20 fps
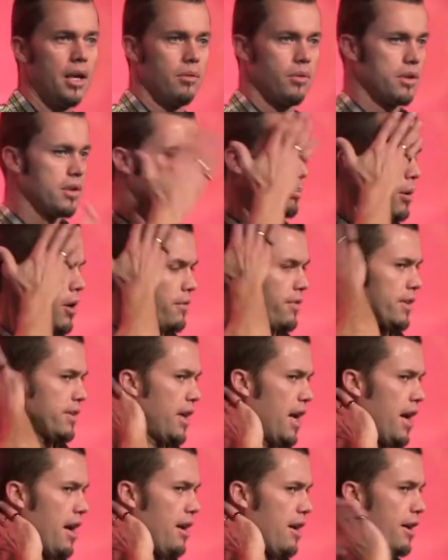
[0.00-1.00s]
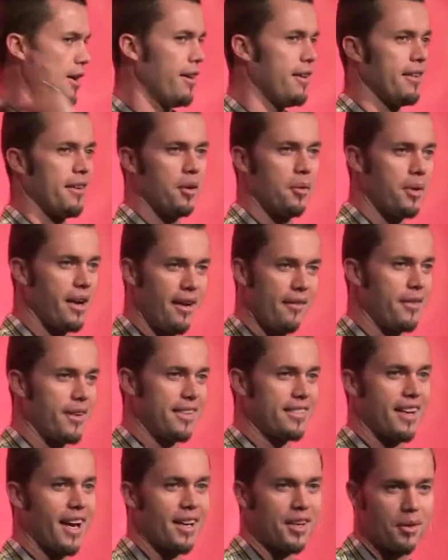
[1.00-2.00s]
With the perfect hair or whatever
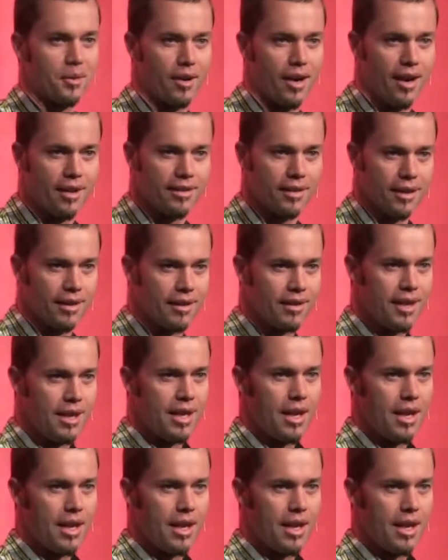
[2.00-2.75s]
he's got going on there.